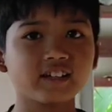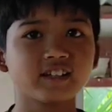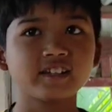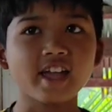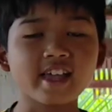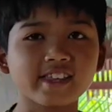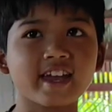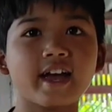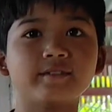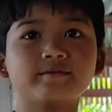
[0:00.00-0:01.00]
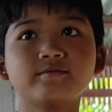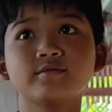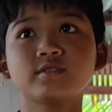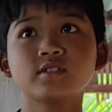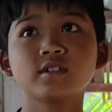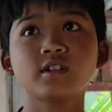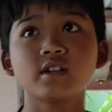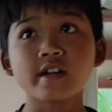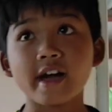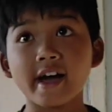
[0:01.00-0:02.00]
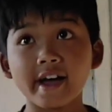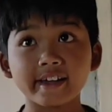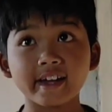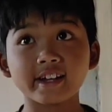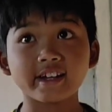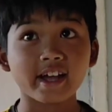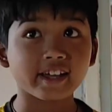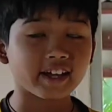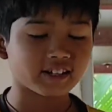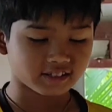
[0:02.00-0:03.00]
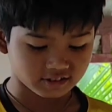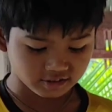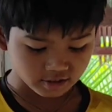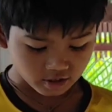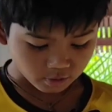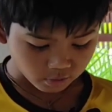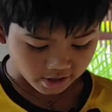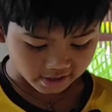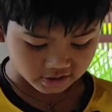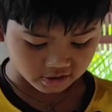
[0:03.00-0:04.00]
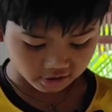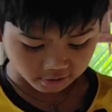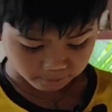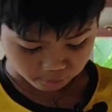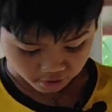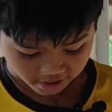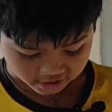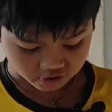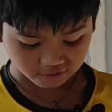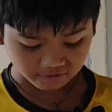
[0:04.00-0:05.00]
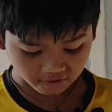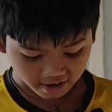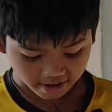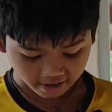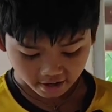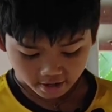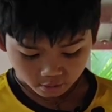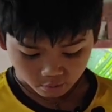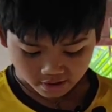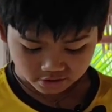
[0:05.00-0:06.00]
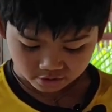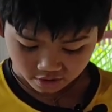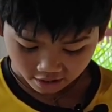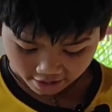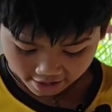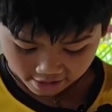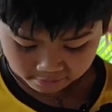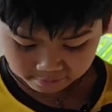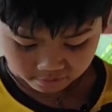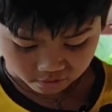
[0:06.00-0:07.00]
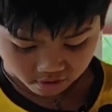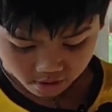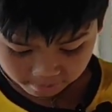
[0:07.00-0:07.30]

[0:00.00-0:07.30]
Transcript: reading? Yes, I am. Good. I get it. I get it. Watch, uh, brush, friend. Wash your hand before,